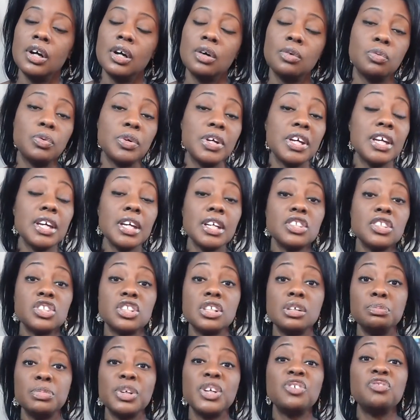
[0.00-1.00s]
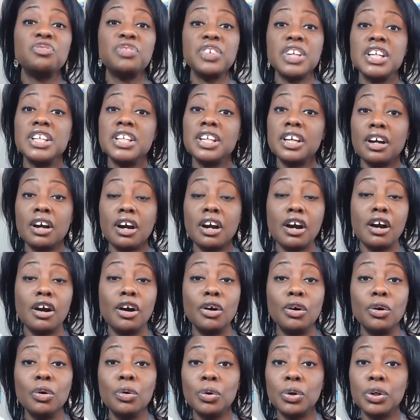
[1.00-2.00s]
We should be feeding our
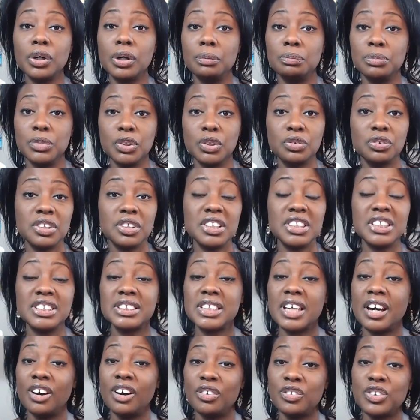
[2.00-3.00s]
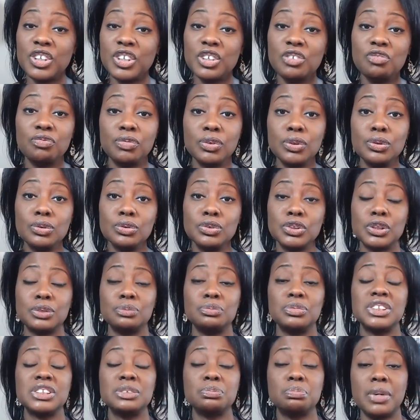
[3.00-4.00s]
own communities healthy foods and
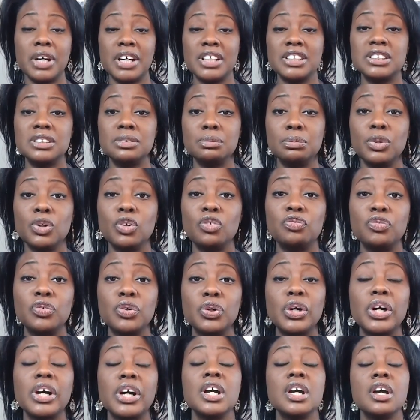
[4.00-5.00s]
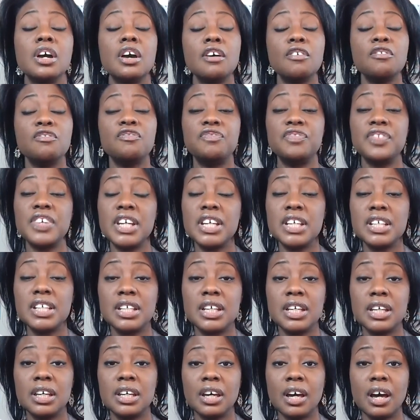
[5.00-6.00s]
responsible for
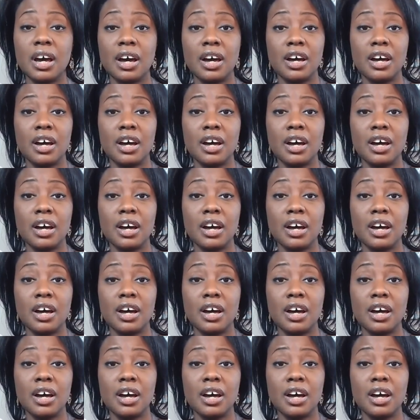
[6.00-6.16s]
feeding,